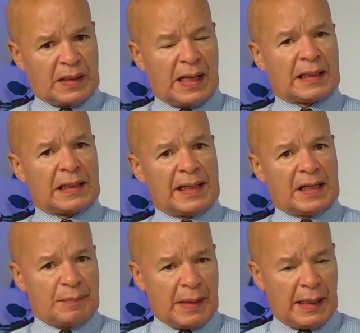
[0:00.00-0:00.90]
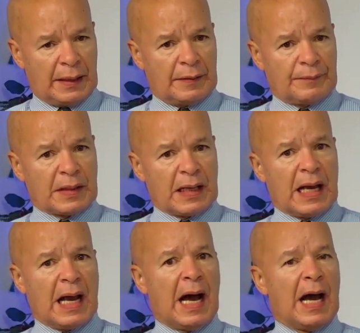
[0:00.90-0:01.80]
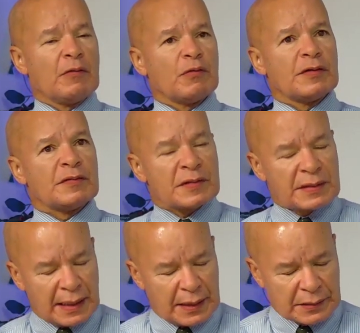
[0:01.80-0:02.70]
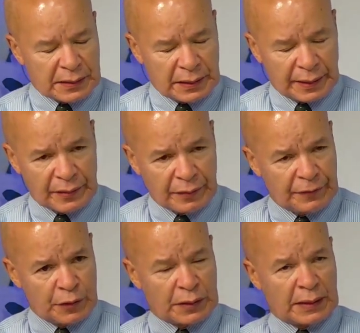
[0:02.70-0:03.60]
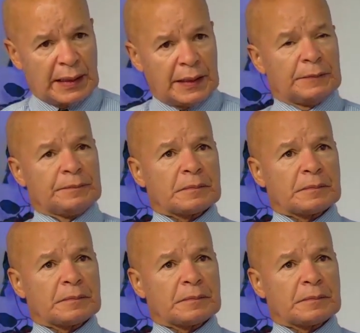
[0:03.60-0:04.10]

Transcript: and laid back, I would certainly refute that,